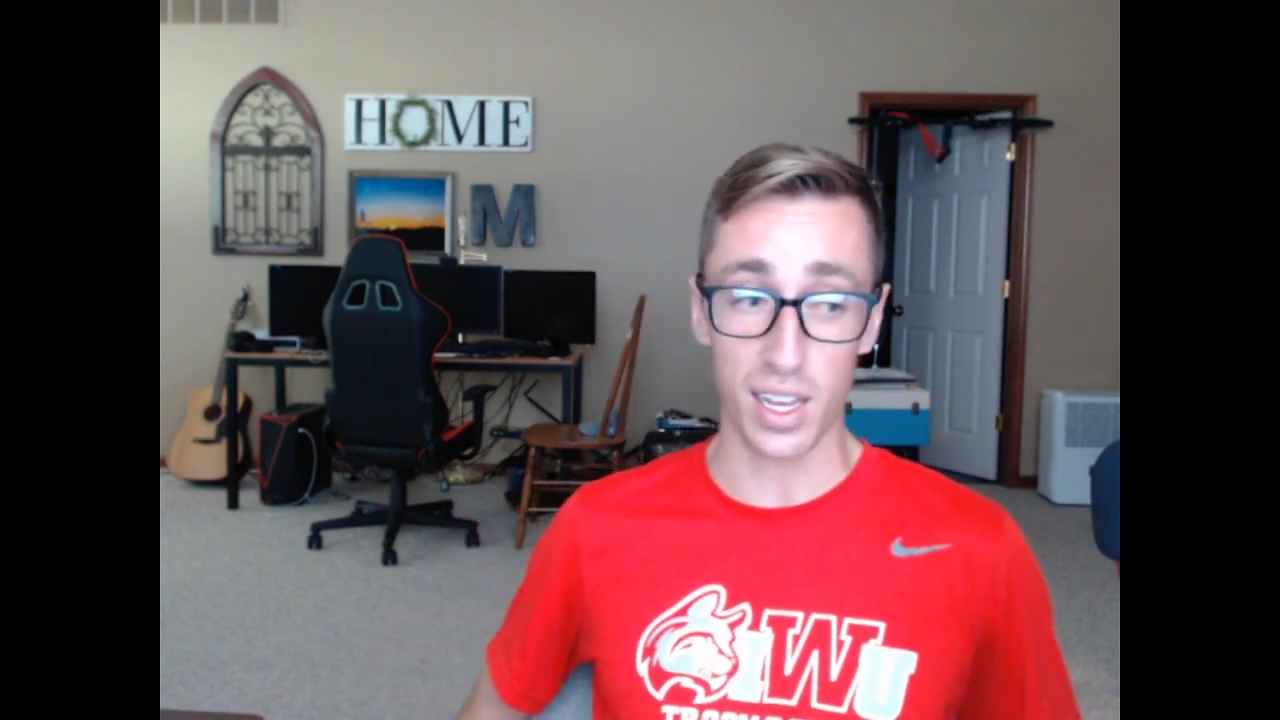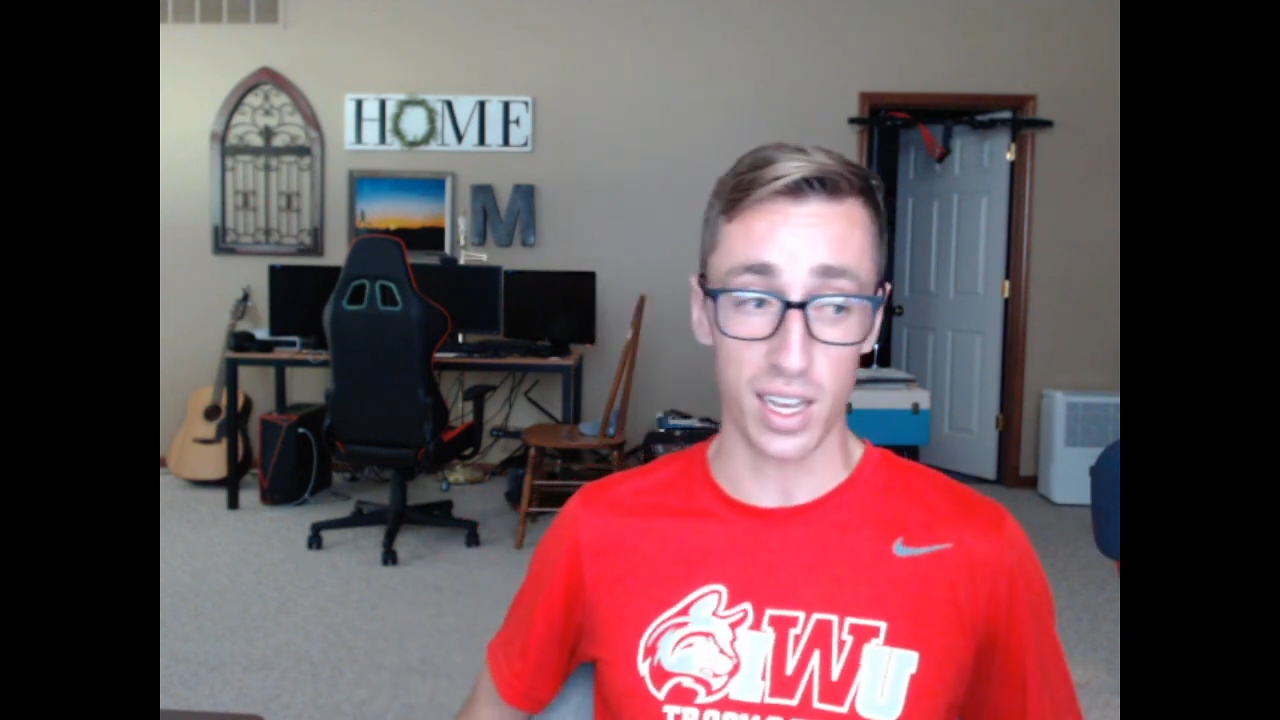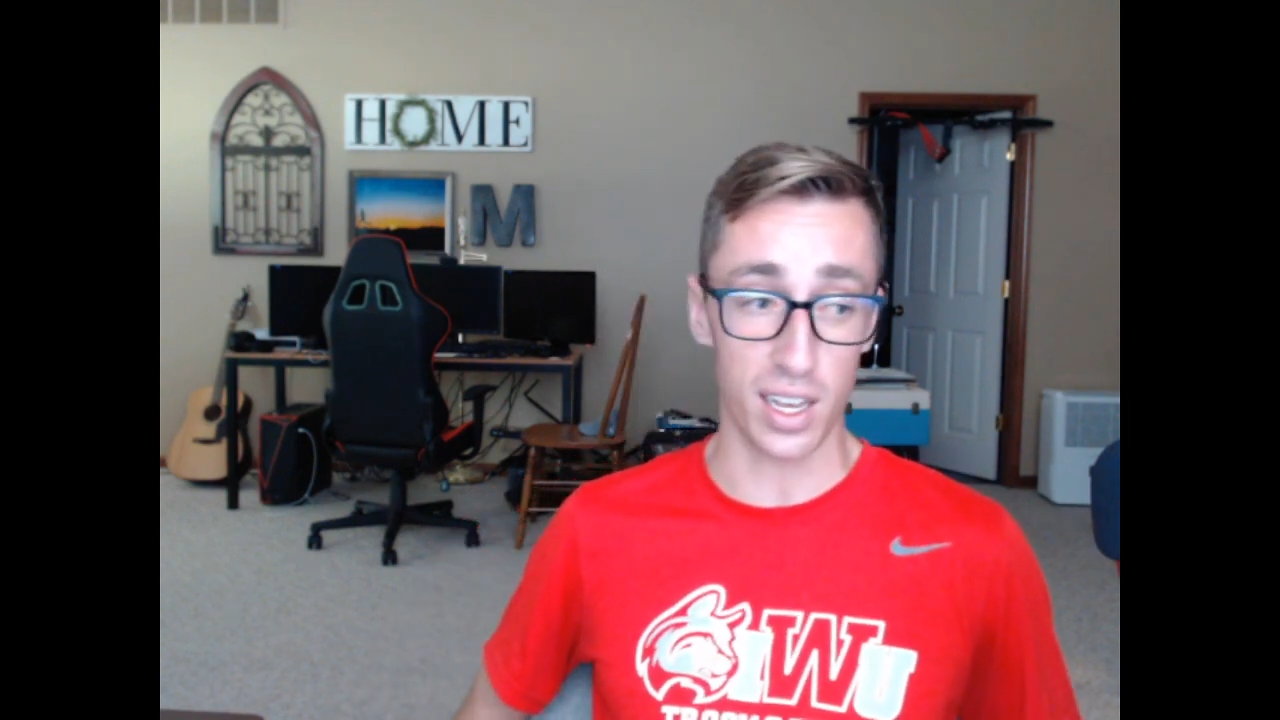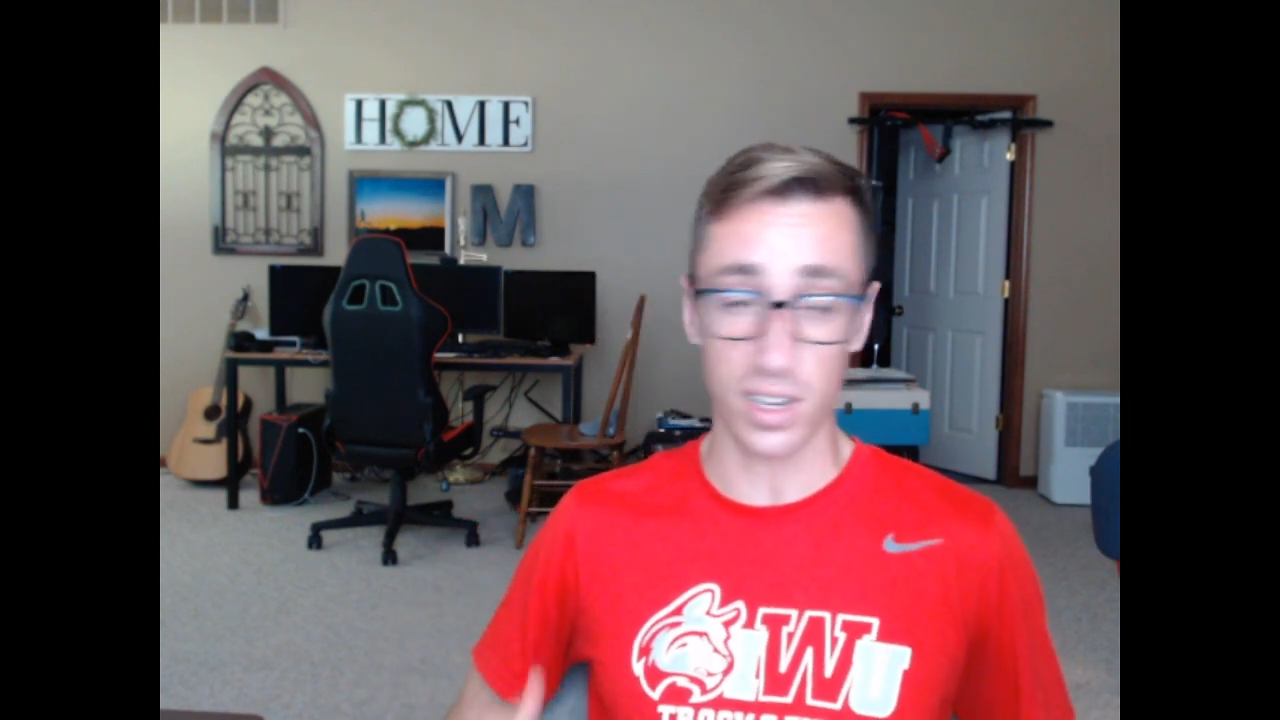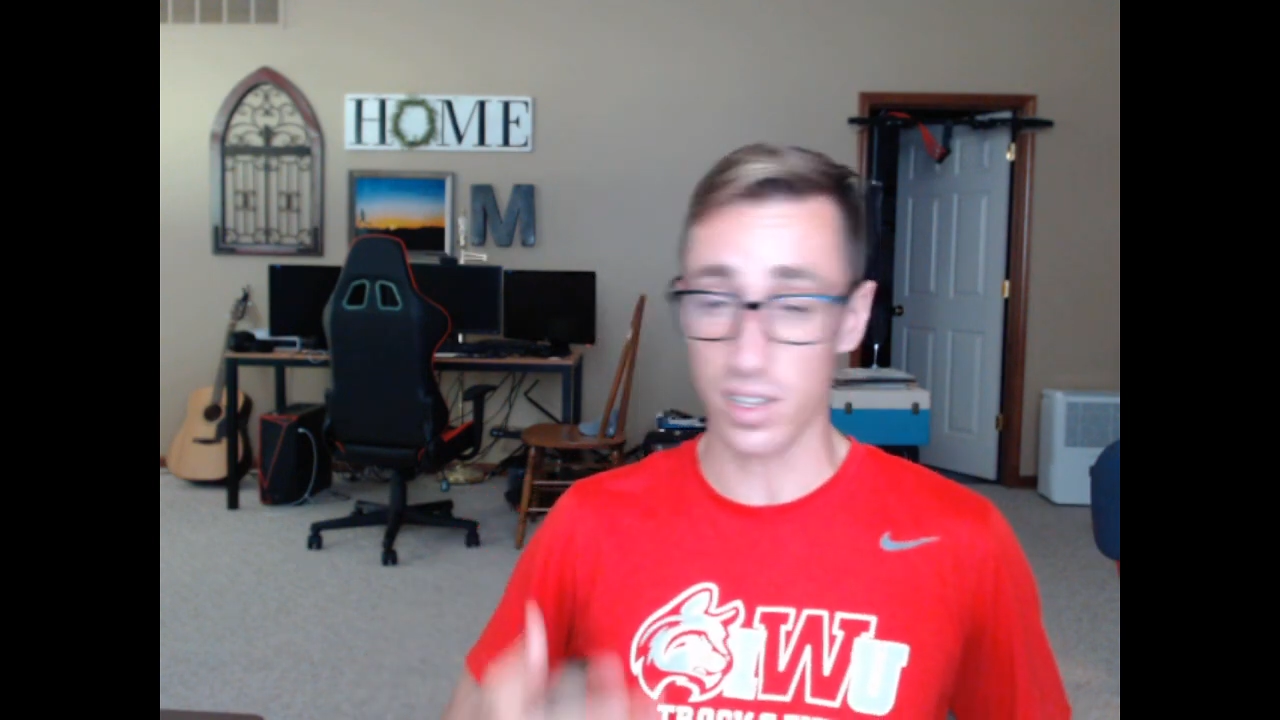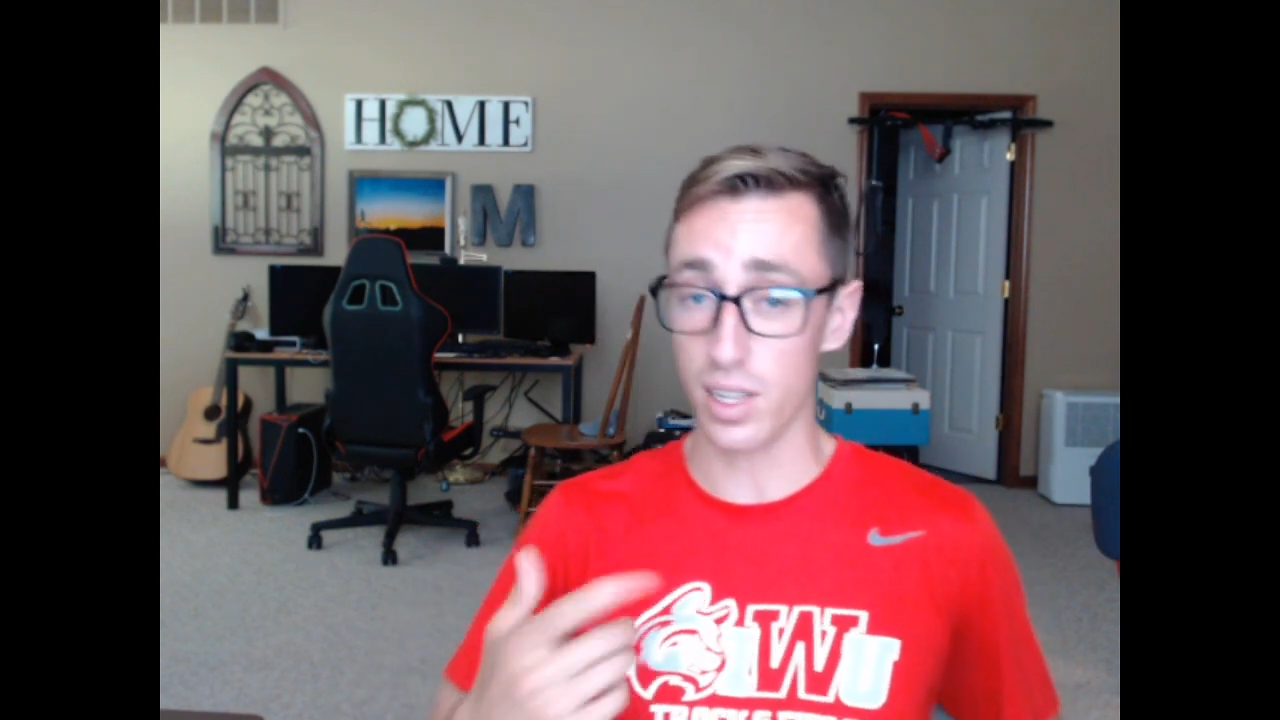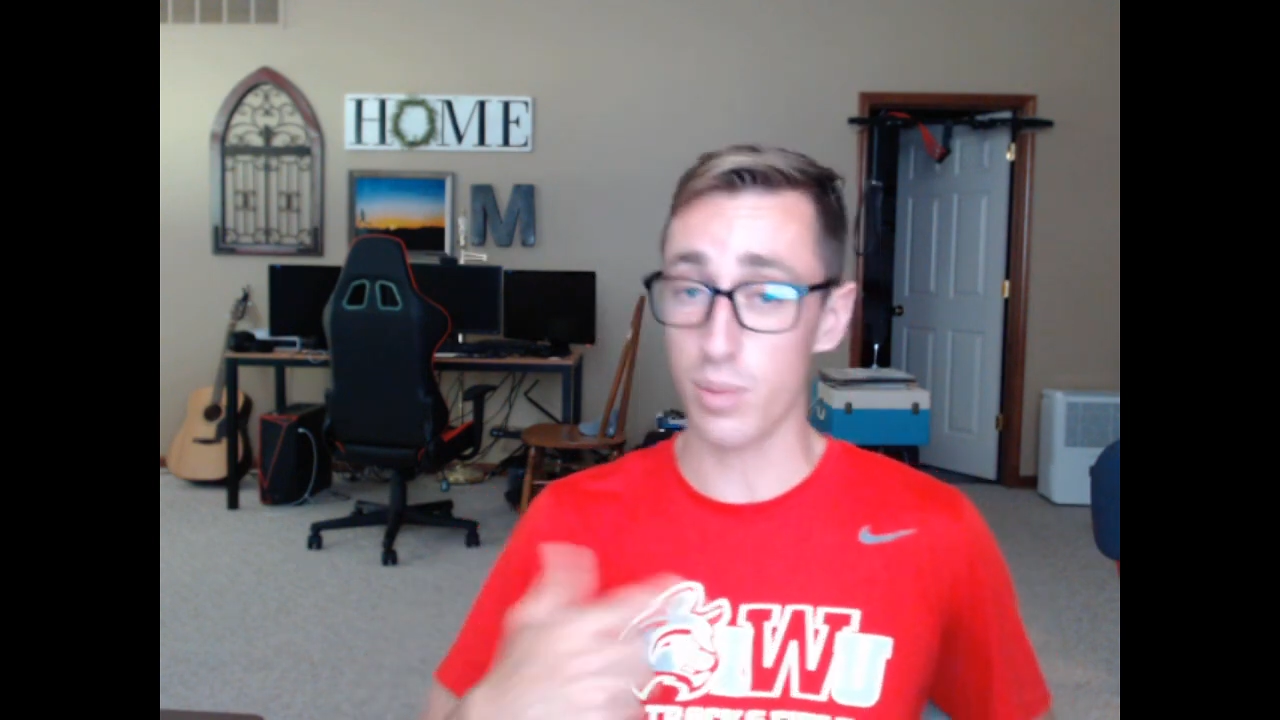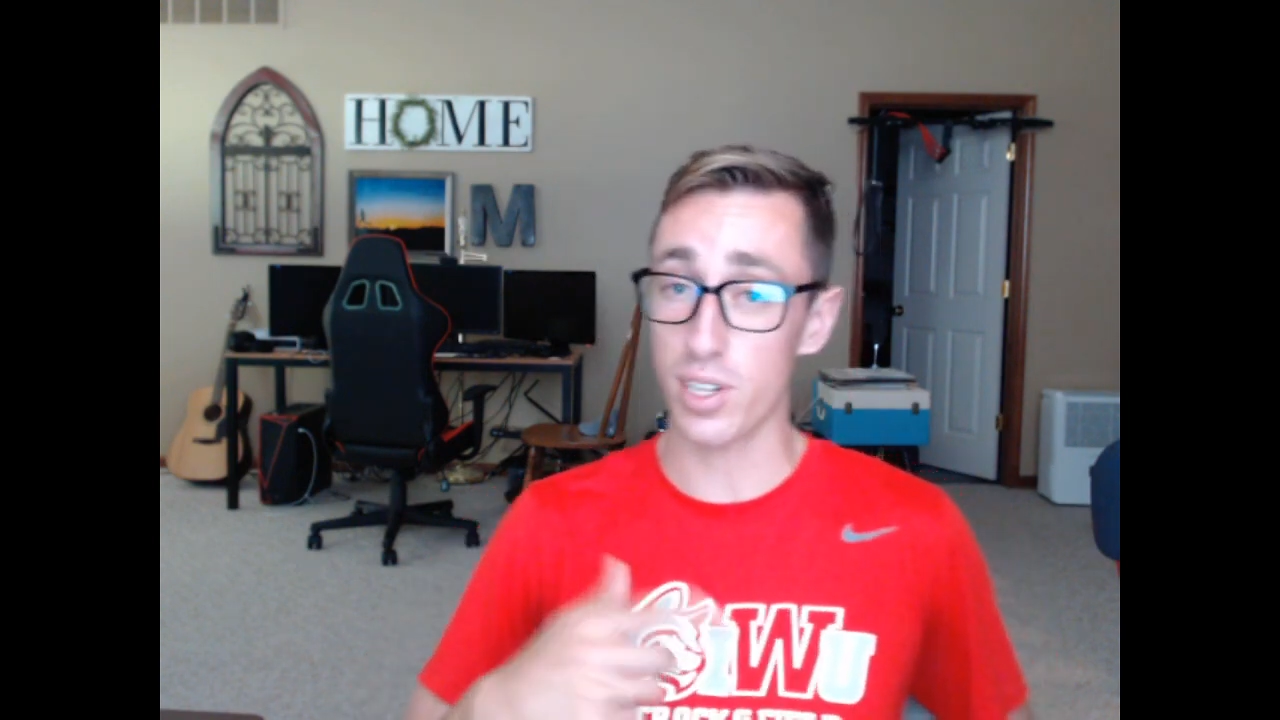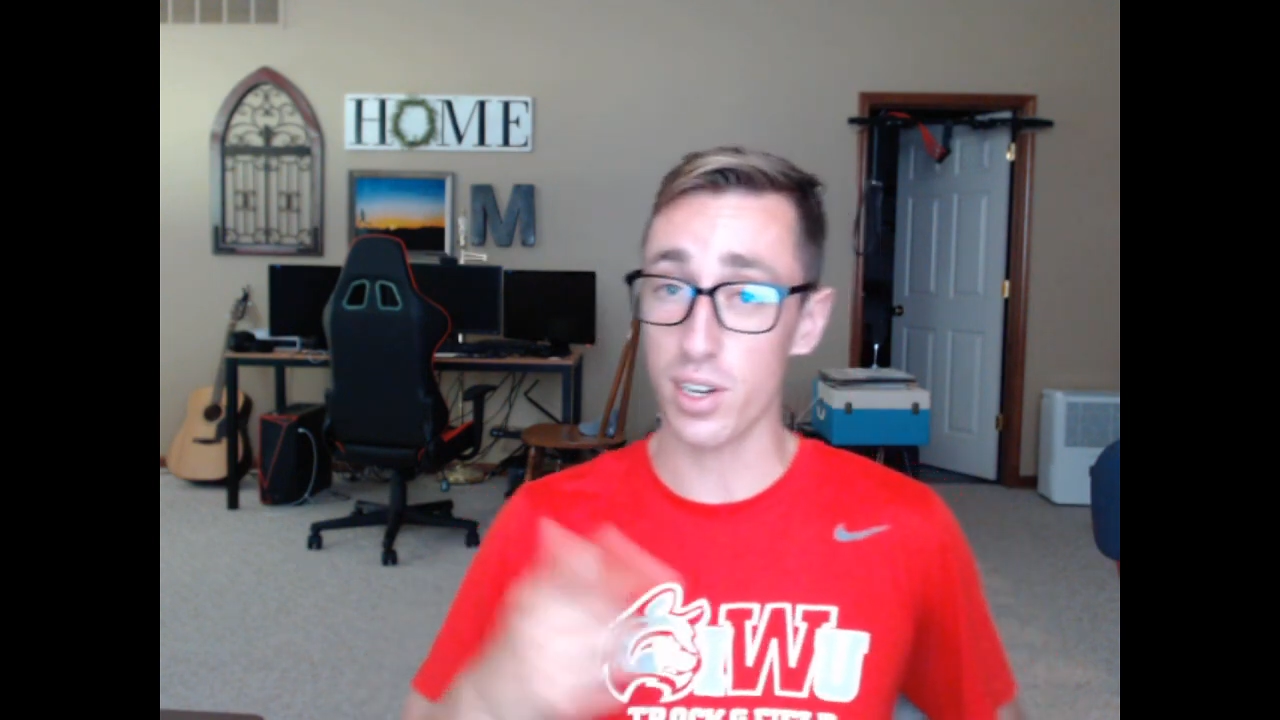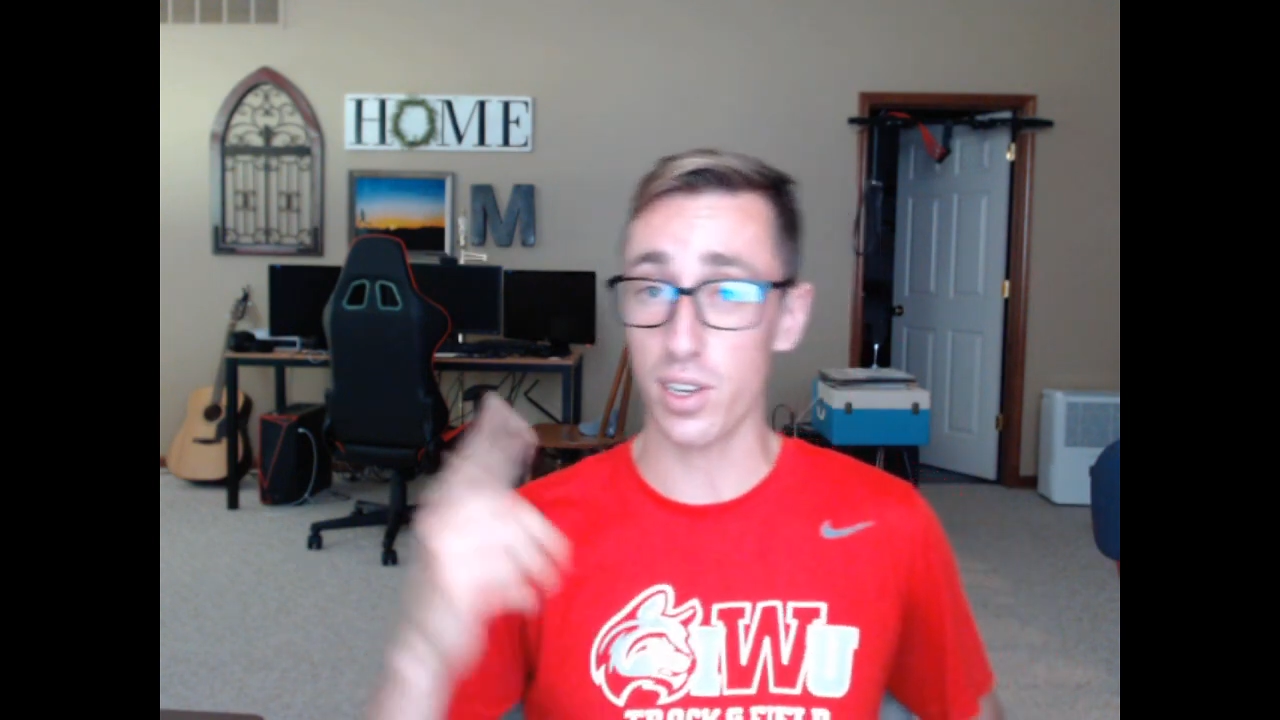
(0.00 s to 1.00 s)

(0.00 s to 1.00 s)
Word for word: And let me tell you,